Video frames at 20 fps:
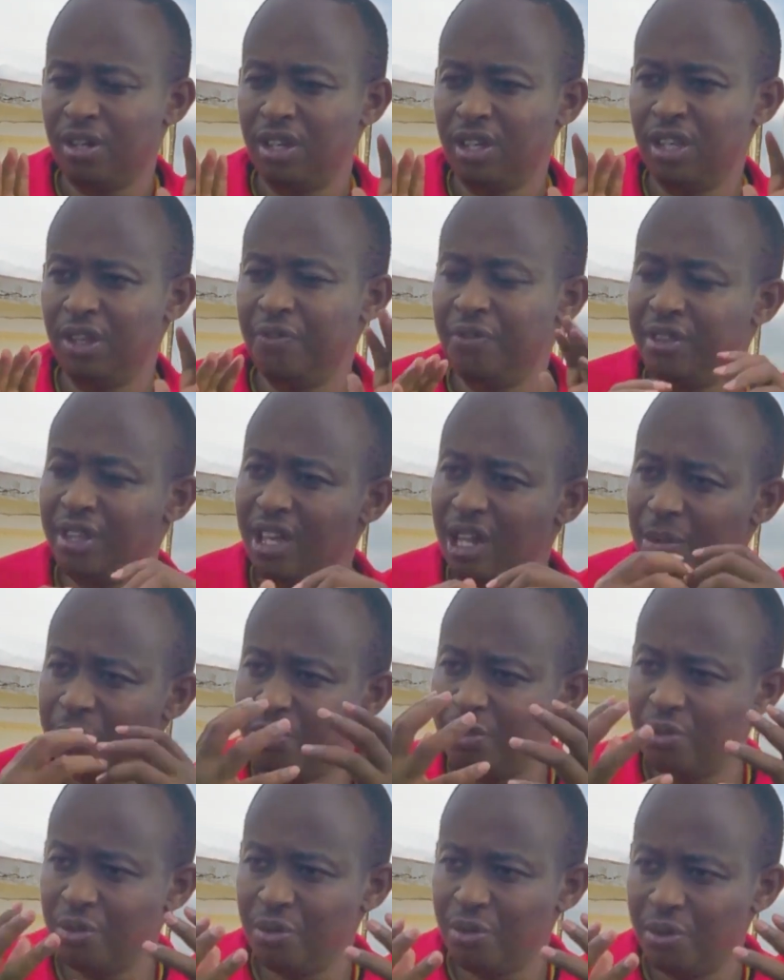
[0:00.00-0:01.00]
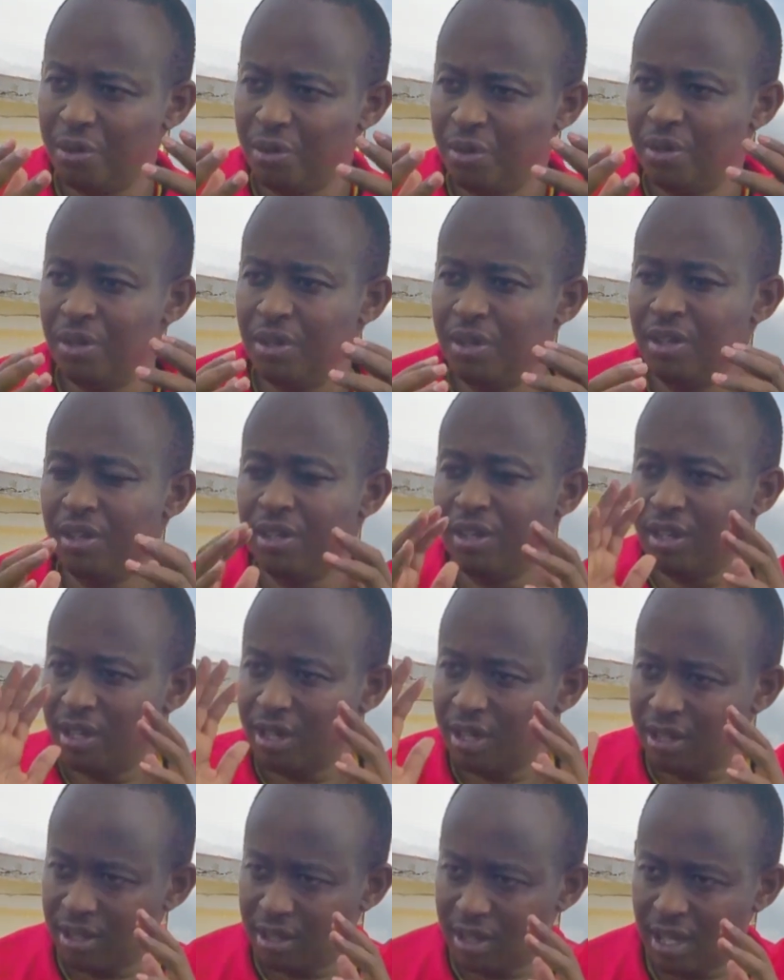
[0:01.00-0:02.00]
If it helps you,
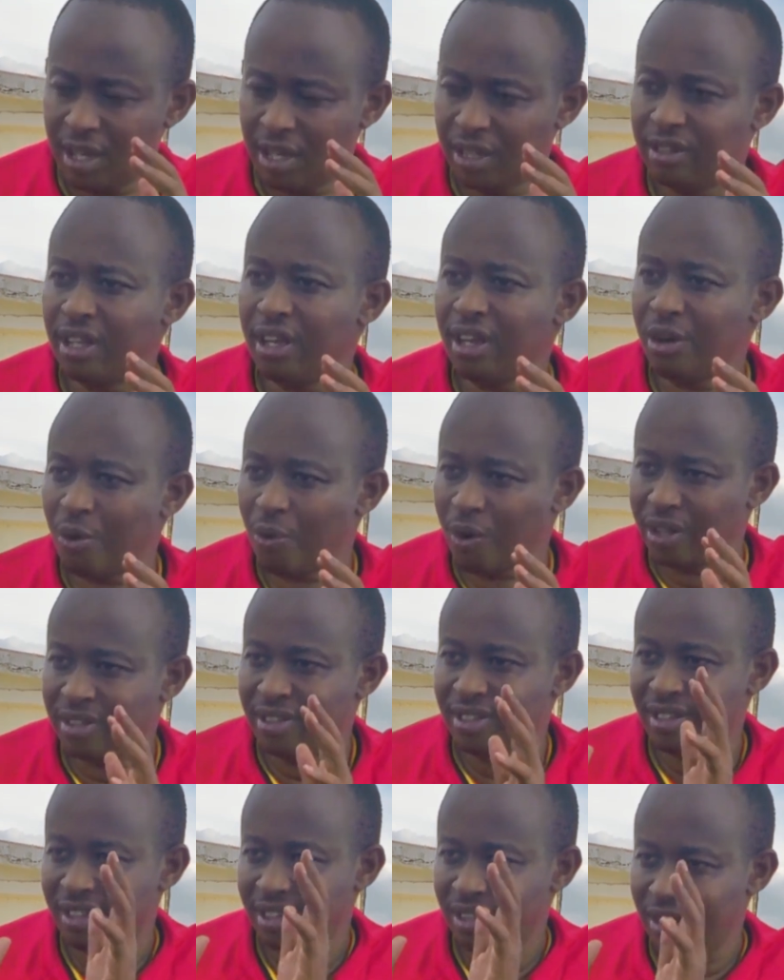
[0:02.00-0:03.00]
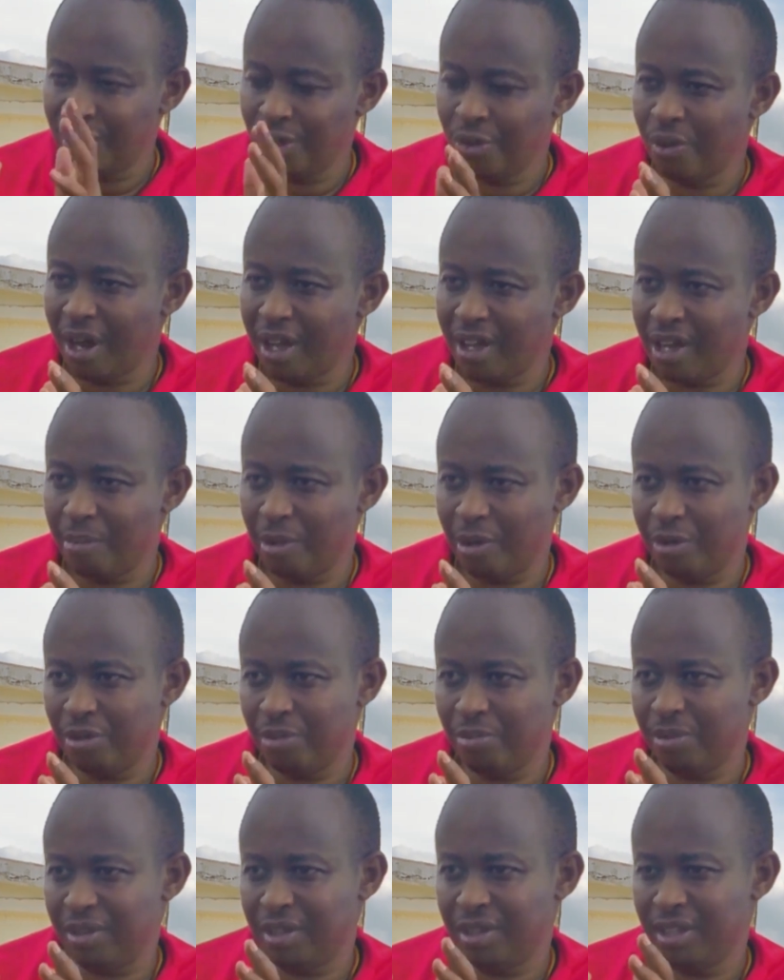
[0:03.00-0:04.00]
take what you like about
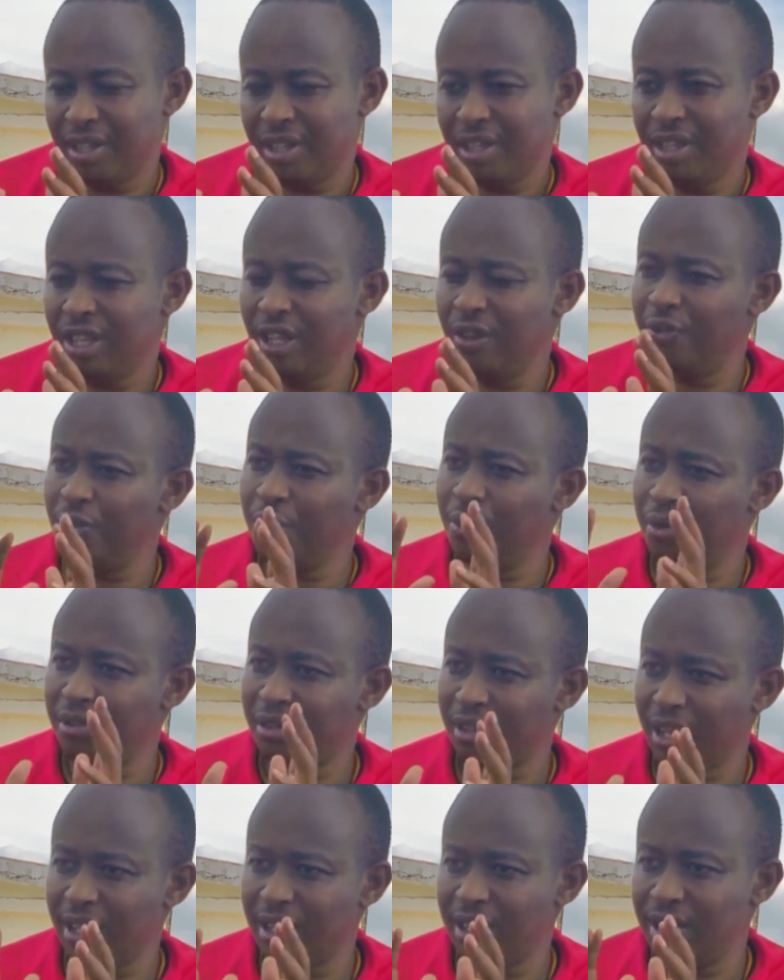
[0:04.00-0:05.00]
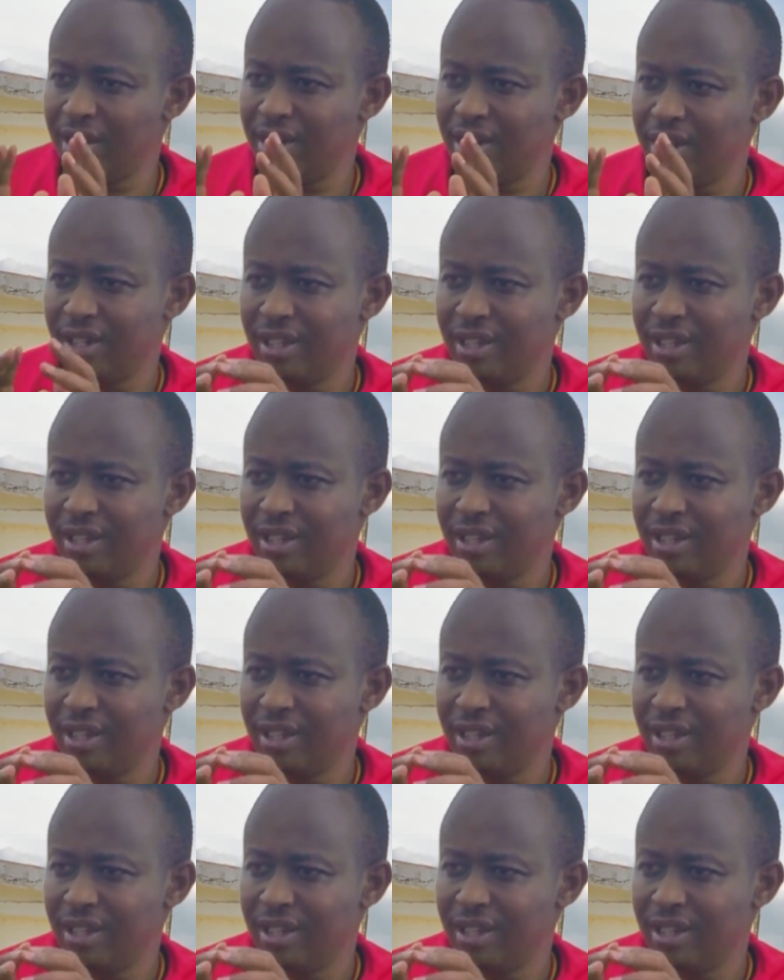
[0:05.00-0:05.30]
me. If you don't like it,